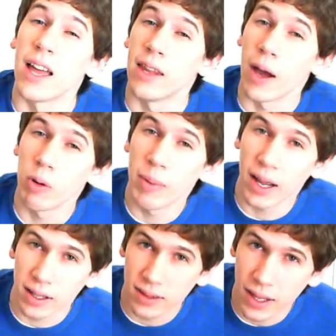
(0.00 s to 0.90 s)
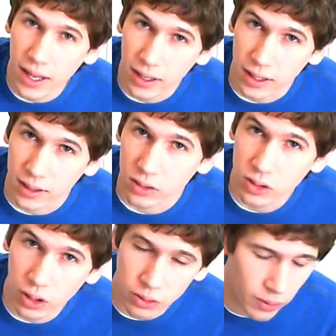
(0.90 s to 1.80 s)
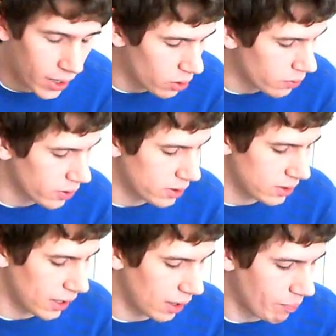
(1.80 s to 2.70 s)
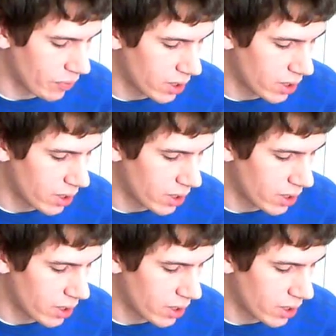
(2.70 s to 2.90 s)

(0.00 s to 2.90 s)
And now we're back at the head again, starting right over at the top.